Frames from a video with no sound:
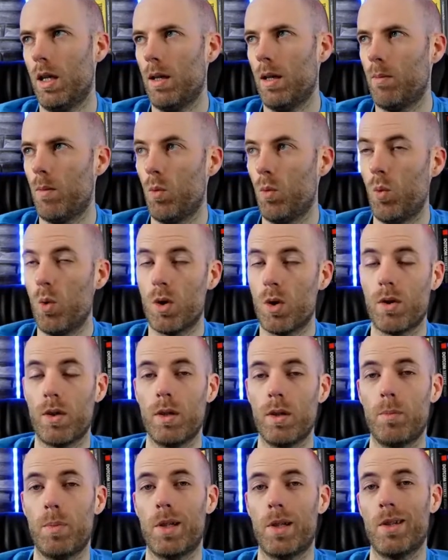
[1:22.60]
worth
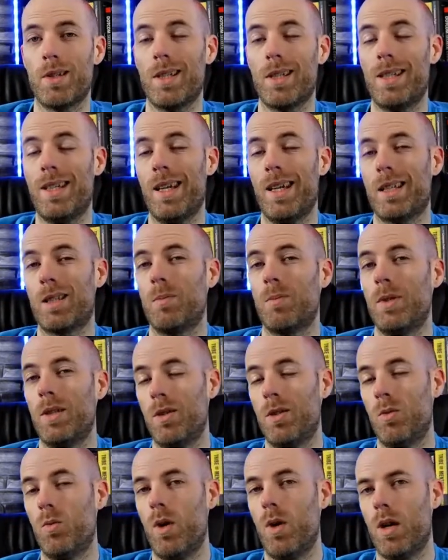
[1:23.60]
it because it gets me
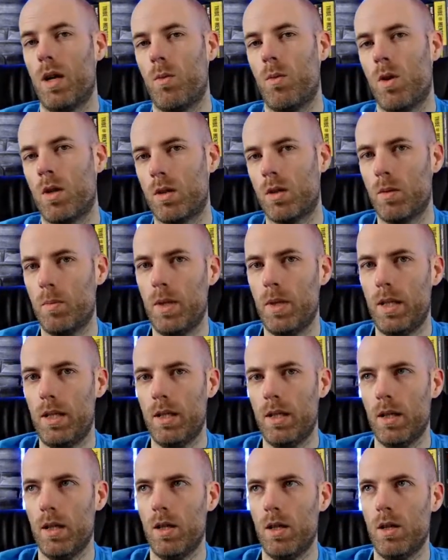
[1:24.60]
to where I want to
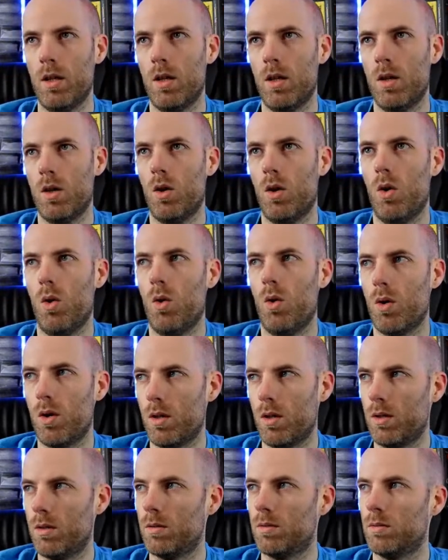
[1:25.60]
be,
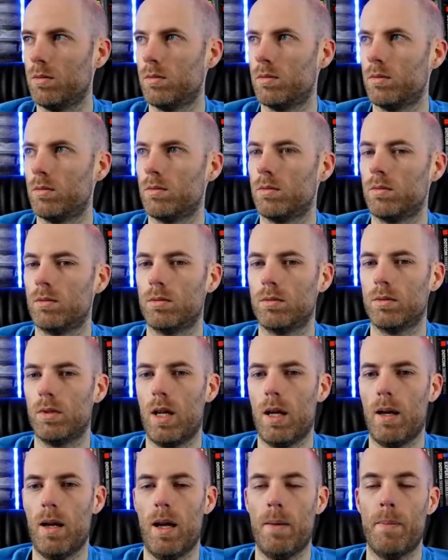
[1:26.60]
or
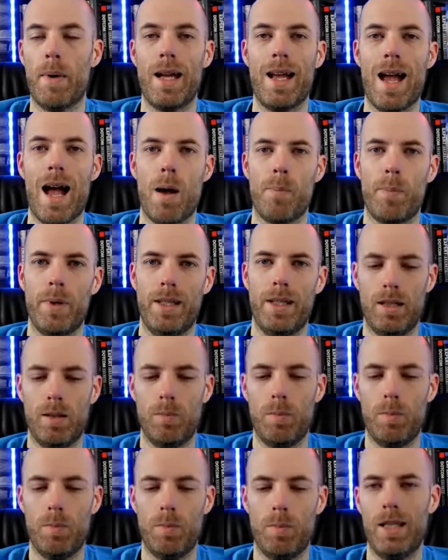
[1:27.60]
am I happy in
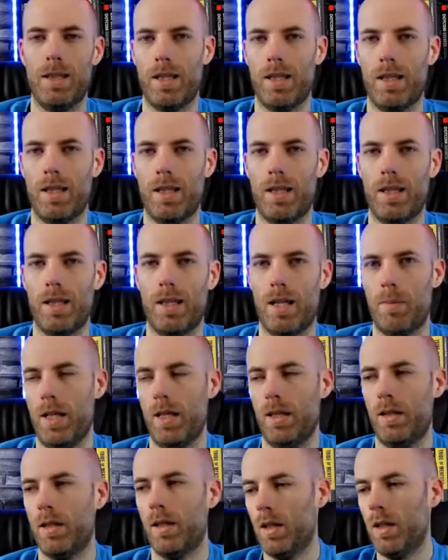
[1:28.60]
the pain that I'm in?
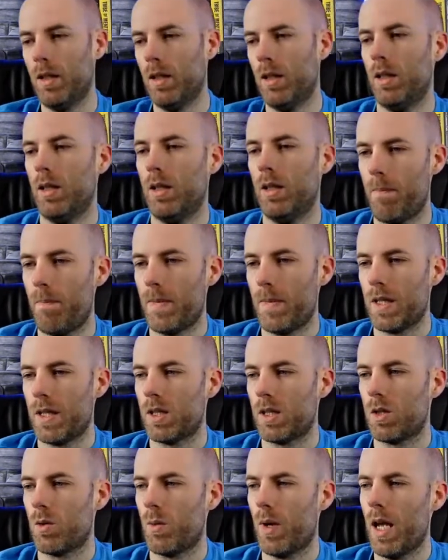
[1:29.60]

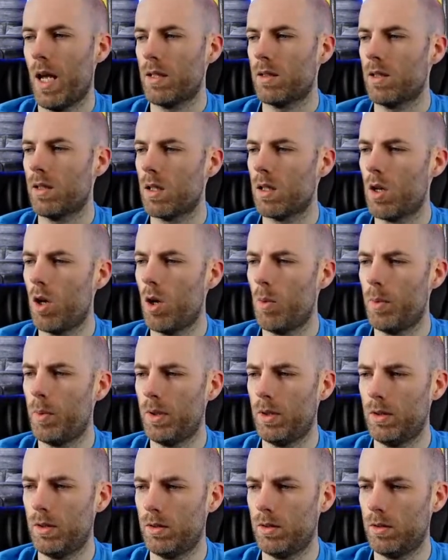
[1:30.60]
So I asked it a
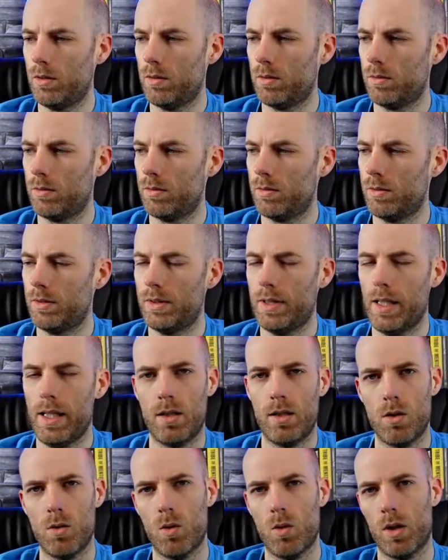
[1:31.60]
couple
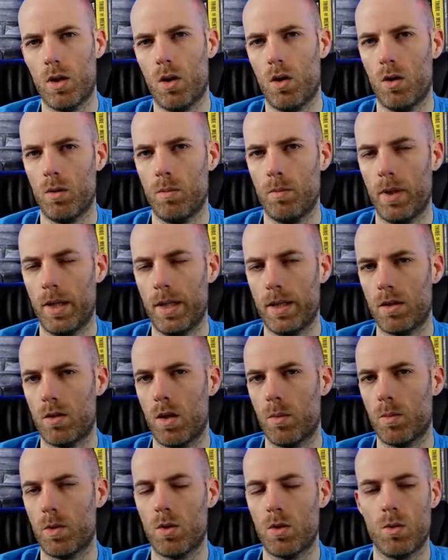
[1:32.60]
days ago on my
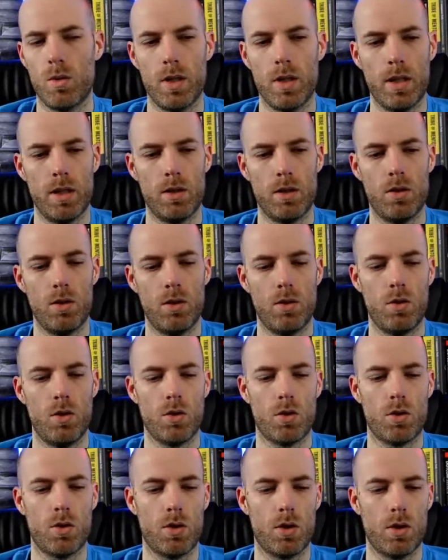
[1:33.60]
Instagram story.
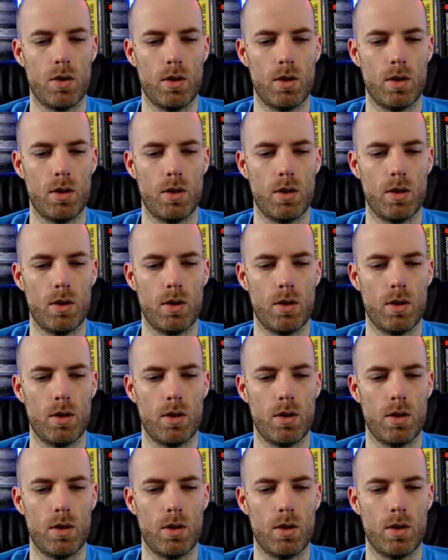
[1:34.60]
Just